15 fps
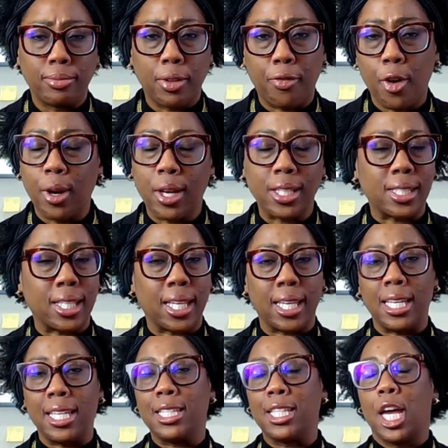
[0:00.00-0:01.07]
The focus
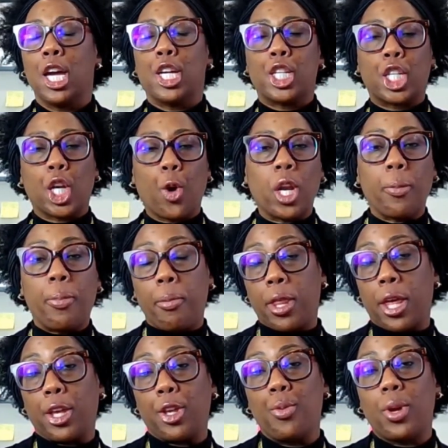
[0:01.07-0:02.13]
is showing the
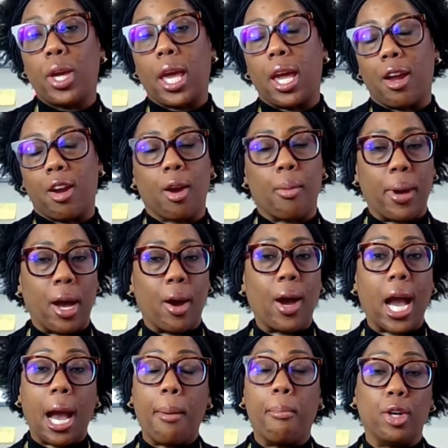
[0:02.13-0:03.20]
people that you care about
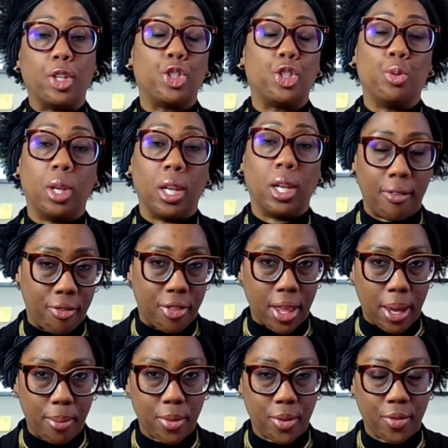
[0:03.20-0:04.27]
how much you love
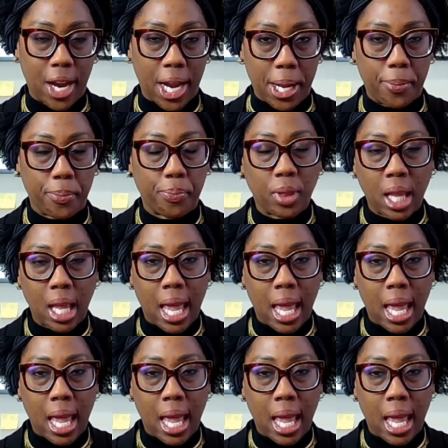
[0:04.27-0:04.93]
them, right?